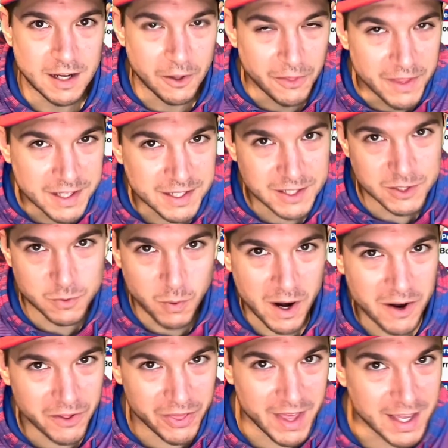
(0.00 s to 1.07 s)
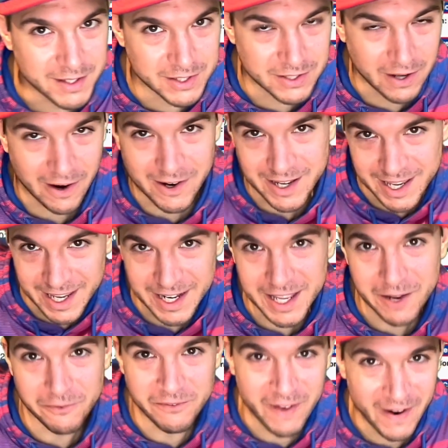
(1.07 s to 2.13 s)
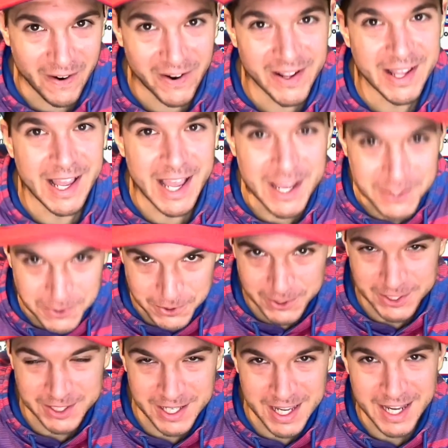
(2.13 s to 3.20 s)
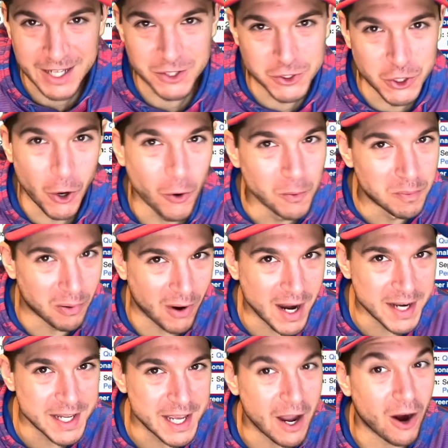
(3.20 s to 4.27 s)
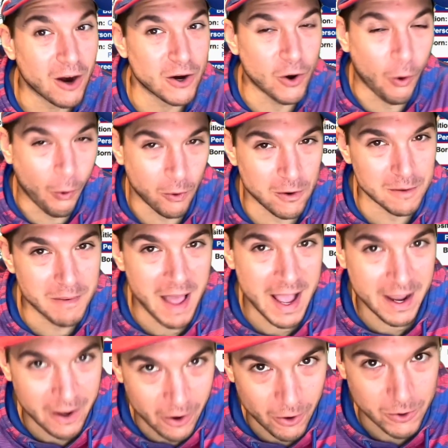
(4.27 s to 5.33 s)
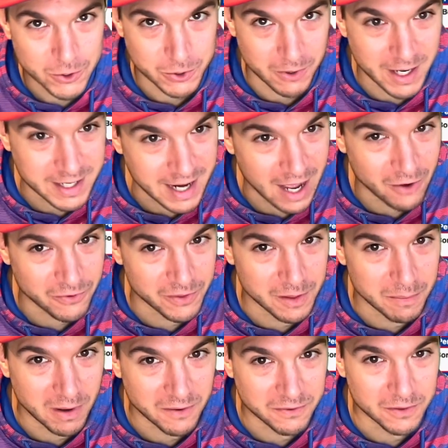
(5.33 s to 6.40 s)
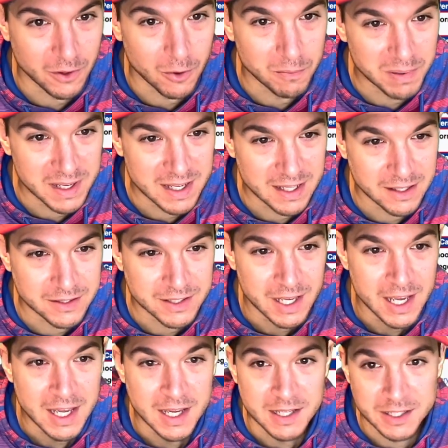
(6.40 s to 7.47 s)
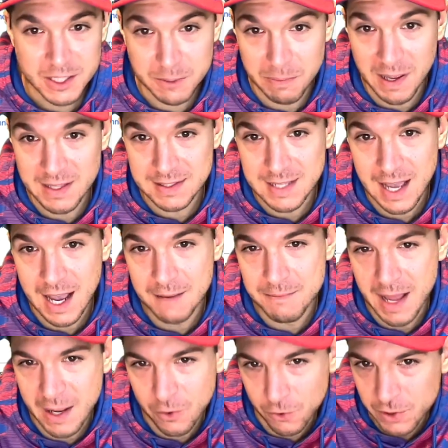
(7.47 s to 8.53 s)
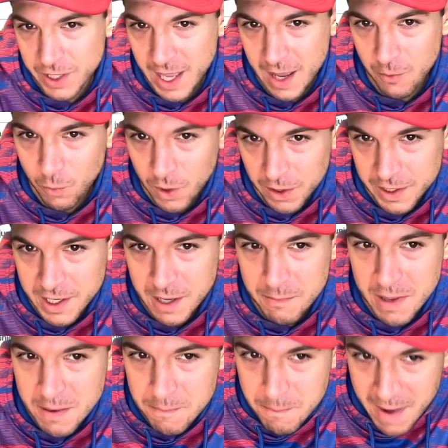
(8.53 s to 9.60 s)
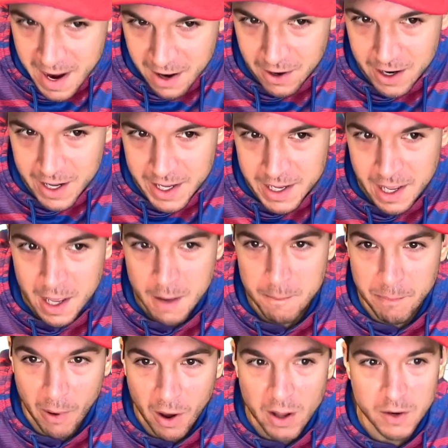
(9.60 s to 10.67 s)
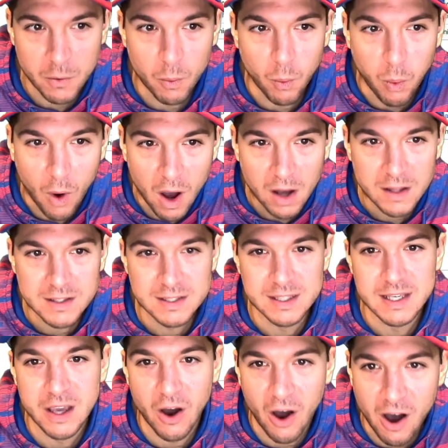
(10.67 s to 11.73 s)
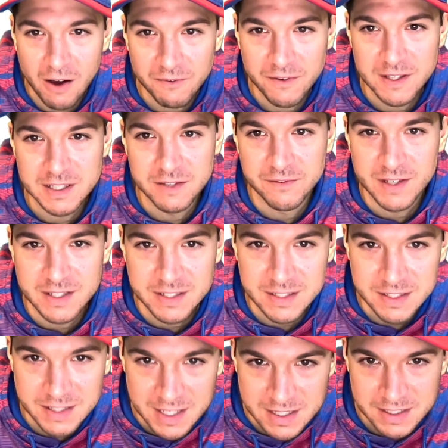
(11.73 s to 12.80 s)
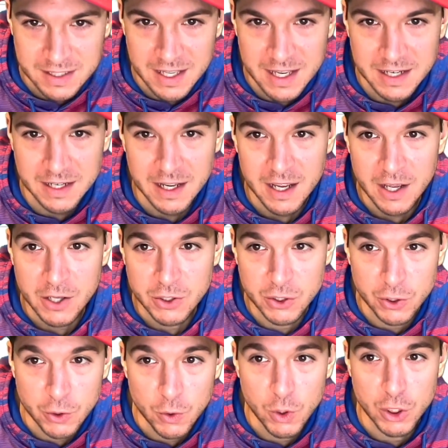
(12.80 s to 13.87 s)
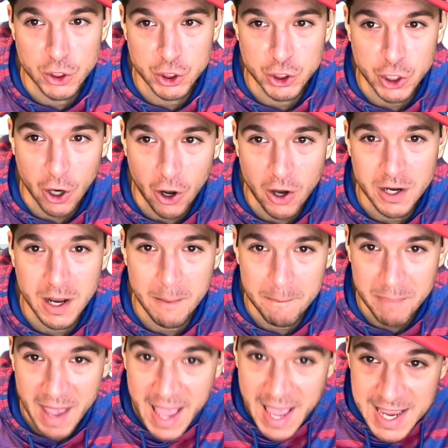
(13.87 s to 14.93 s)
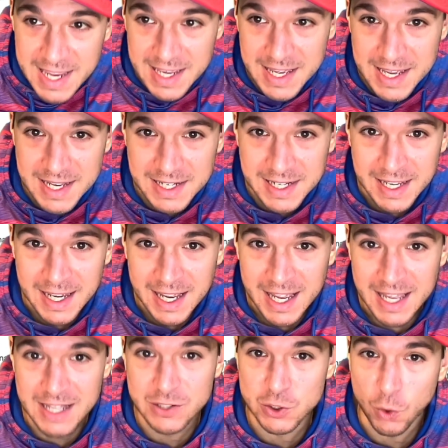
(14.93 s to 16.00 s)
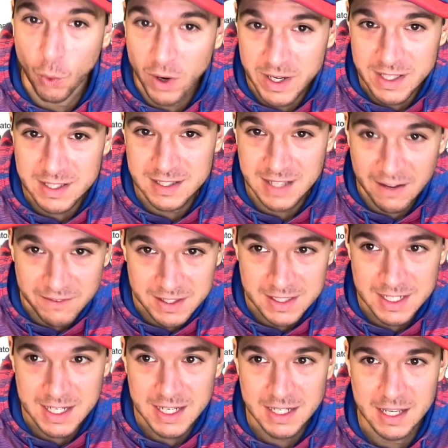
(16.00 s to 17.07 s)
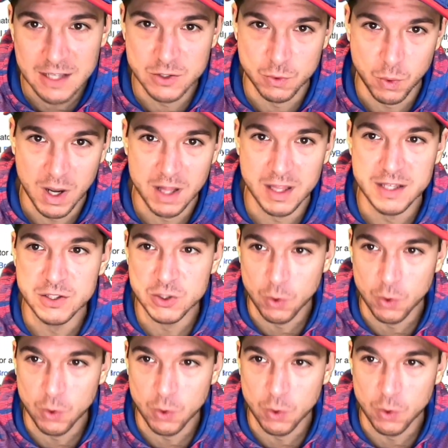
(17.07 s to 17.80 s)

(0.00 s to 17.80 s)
Now, this is where things start getting very interesting. Joe Brady, our quarterback coach right now for the Buffalo Bills, spent time not only at William and Mary, but was the offensive assistant to Sean Payton in 2017 as well as